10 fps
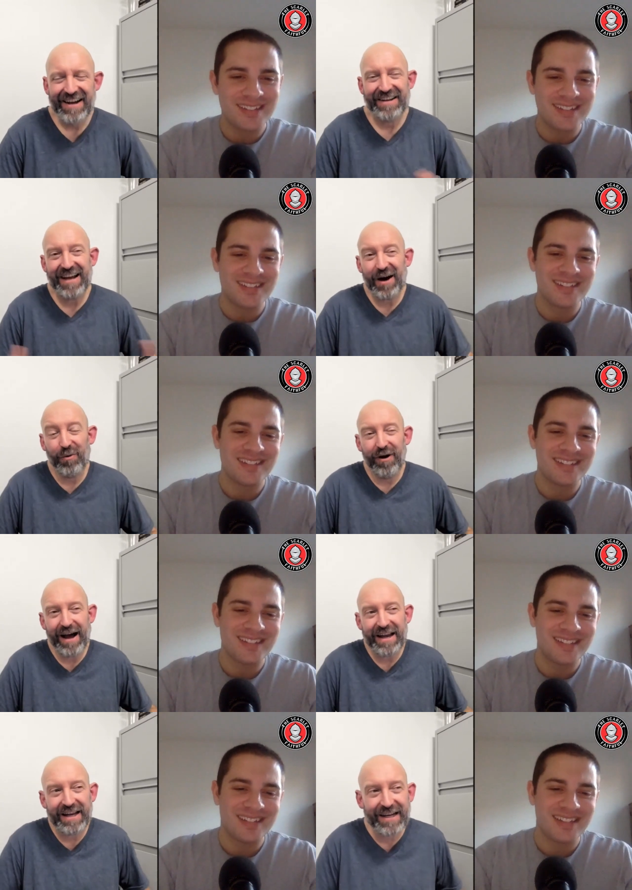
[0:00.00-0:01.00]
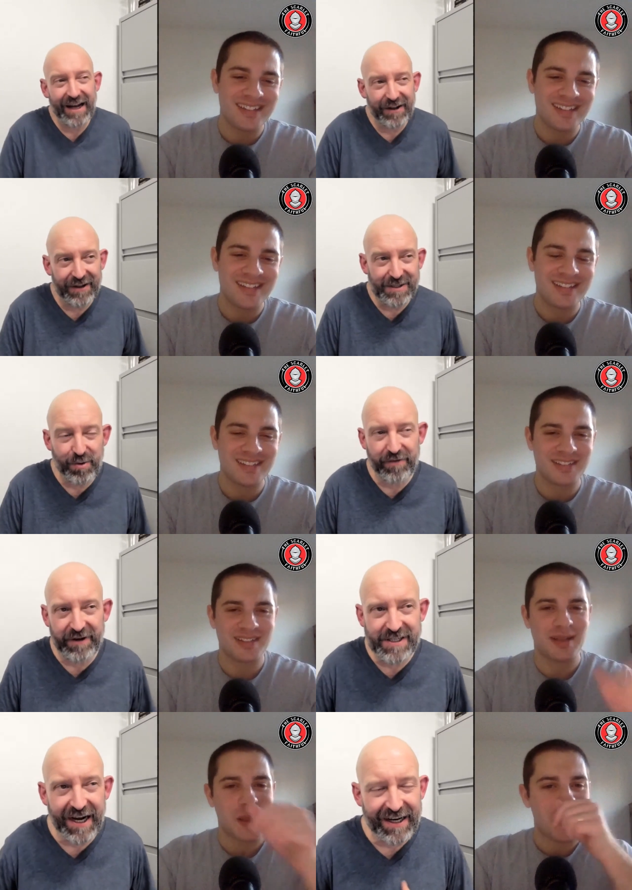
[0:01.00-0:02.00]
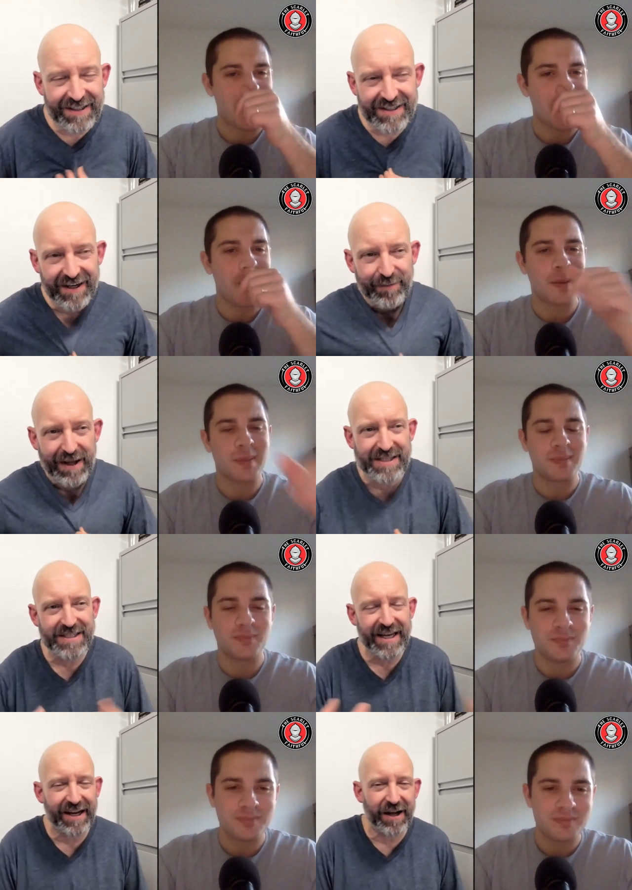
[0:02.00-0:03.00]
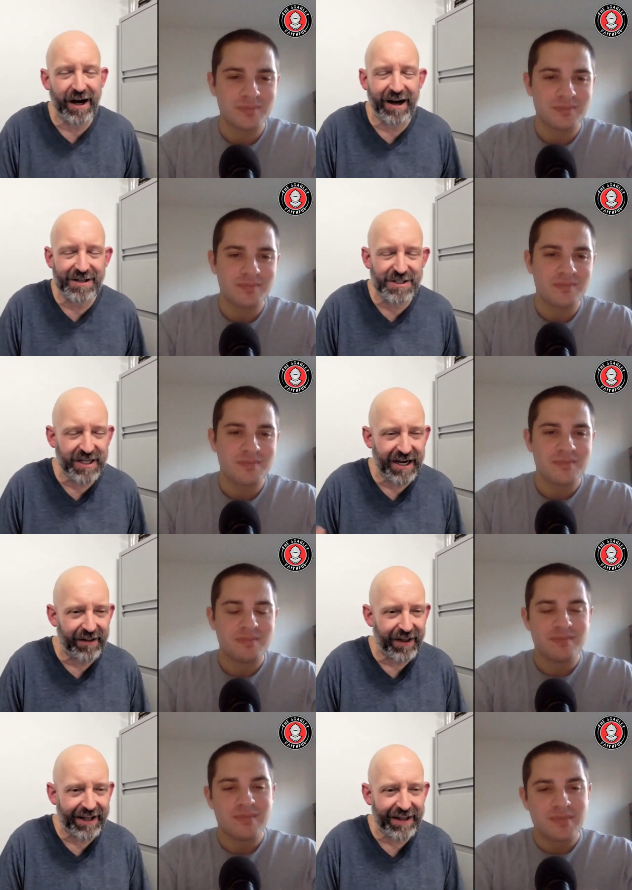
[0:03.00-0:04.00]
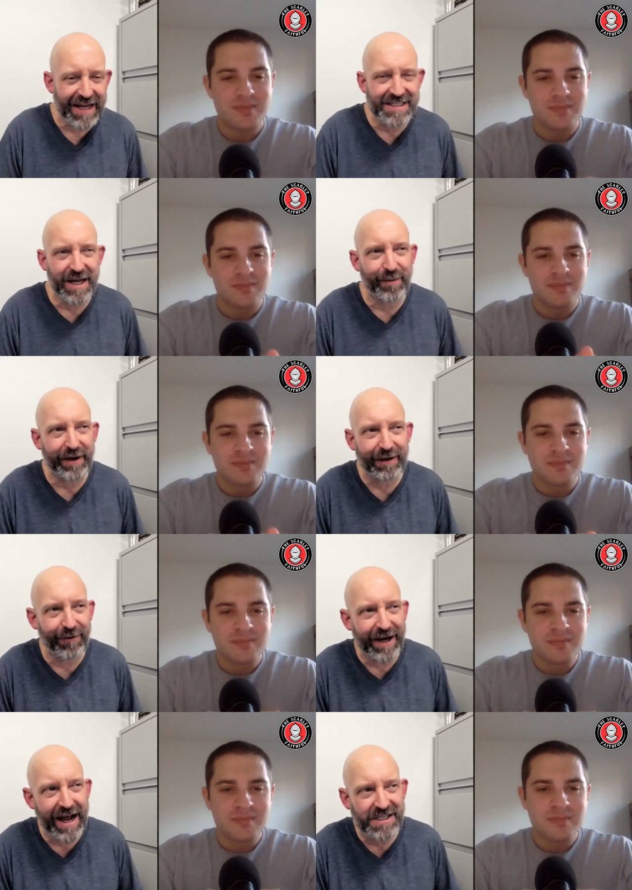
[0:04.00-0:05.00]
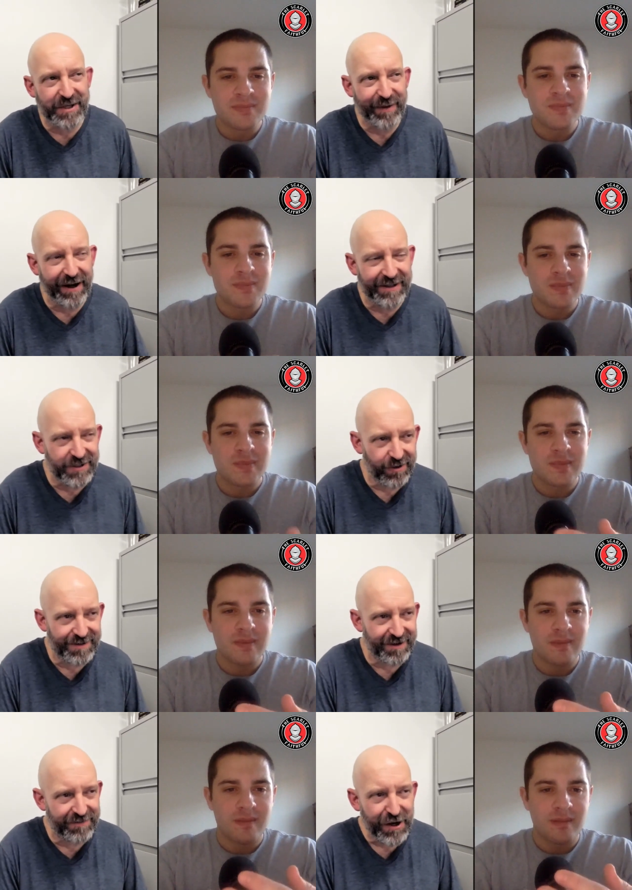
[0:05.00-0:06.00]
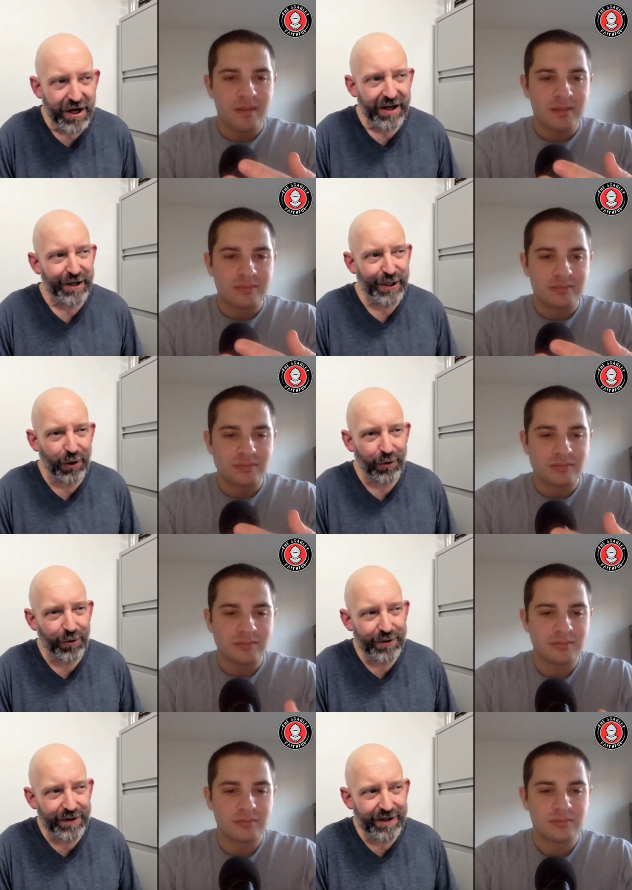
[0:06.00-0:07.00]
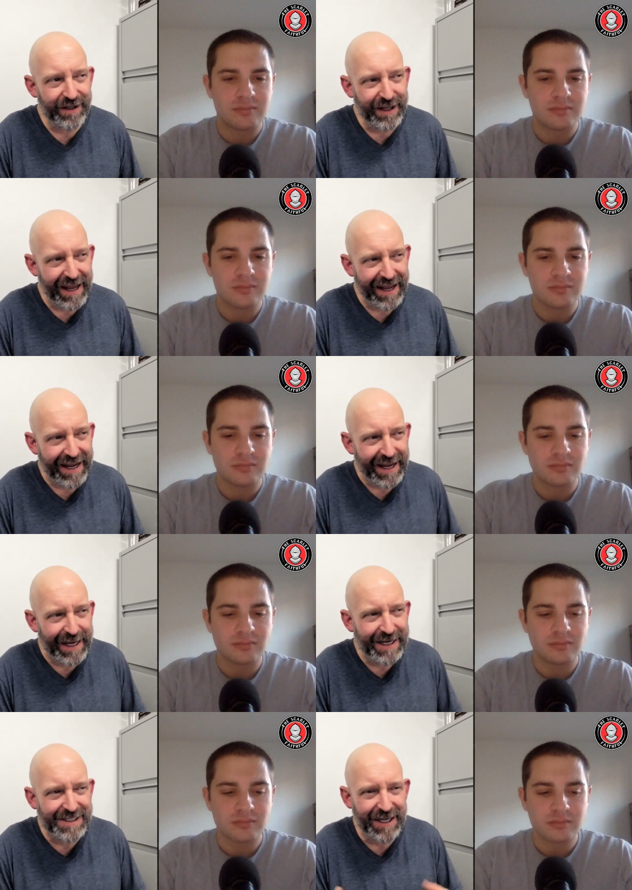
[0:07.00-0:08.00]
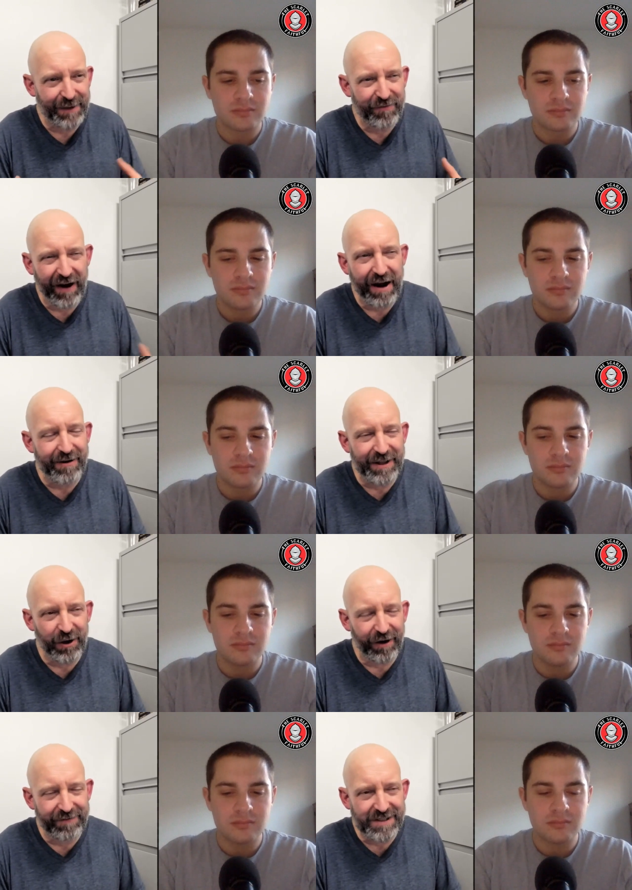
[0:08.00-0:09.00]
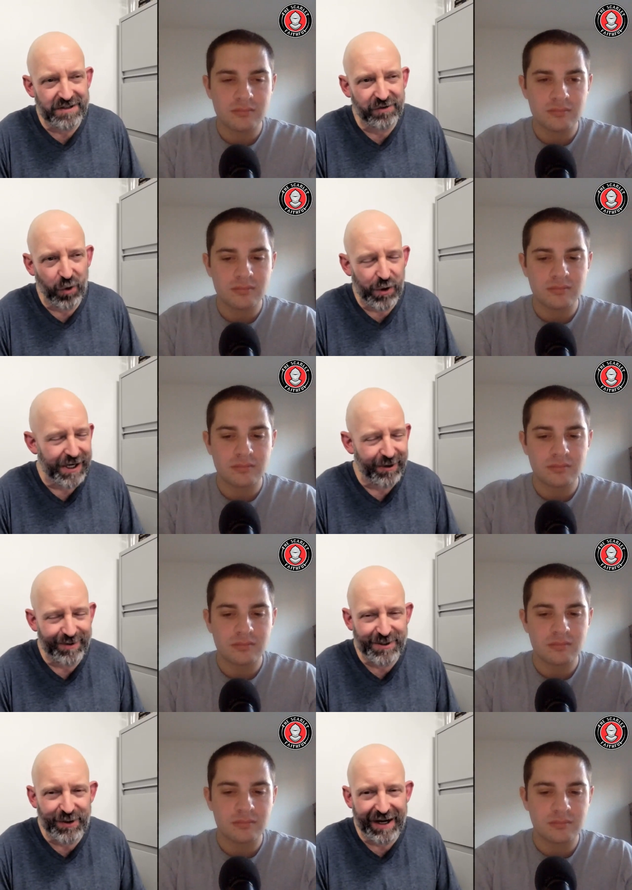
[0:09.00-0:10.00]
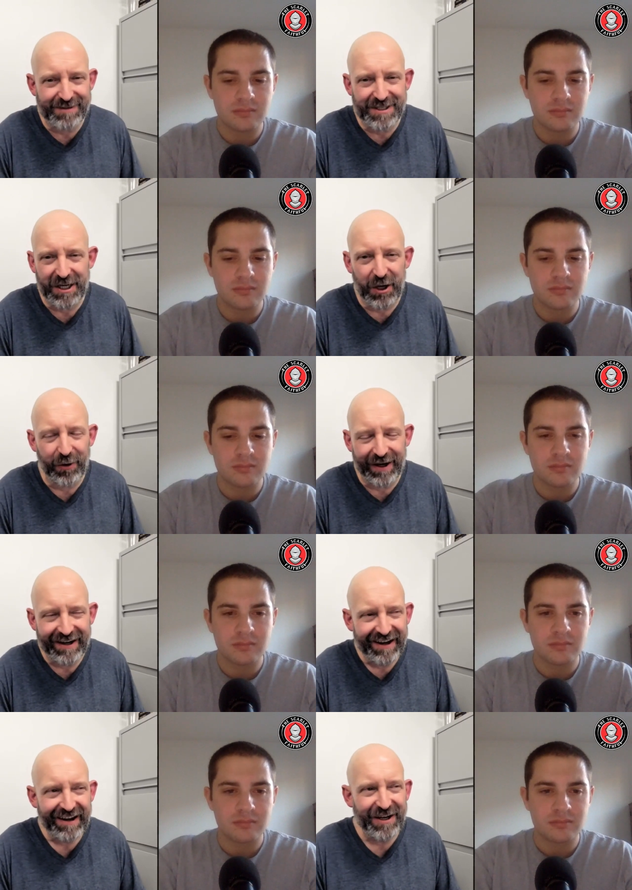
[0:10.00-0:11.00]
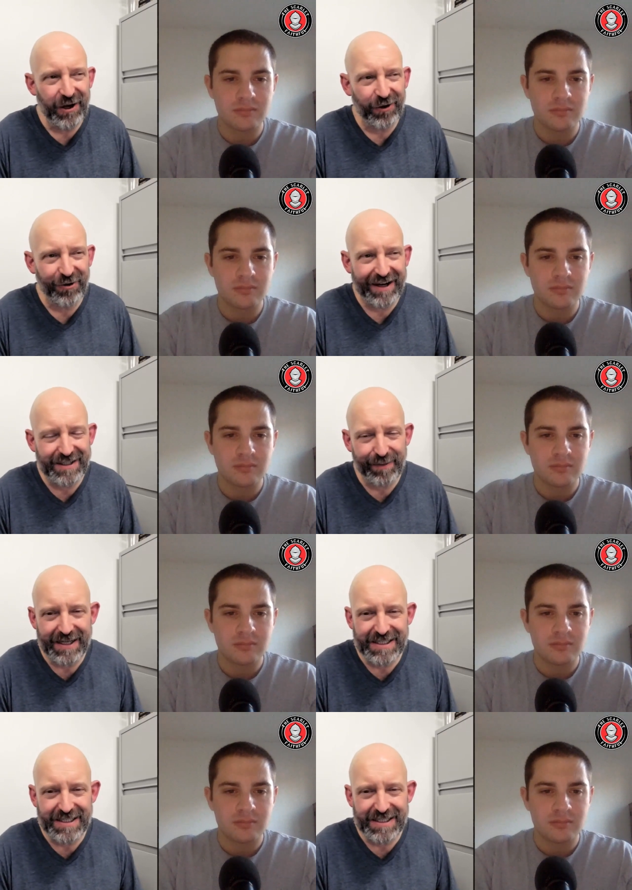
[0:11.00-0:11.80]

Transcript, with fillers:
Speaker 1: yeah, well, and it kind of it's perfect tie into Penn State. Uh, just kind of like last topic I wanted to ask you about in terms of, you know, it, it is like firing the offensive coordinator with two games to go, and you know, granted Penn